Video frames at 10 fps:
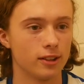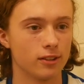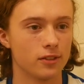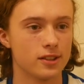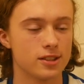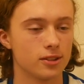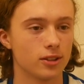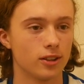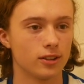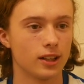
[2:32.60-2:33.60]
Arena, if it's still
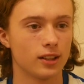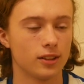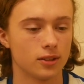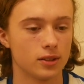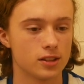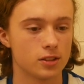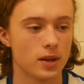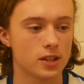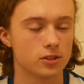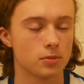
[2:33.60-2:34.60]
called that. You know, it's a
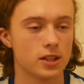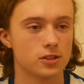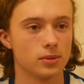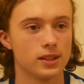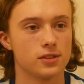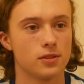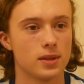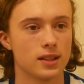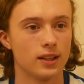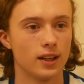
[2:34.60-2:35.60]
special, special place for
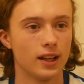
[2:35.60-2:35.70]
me.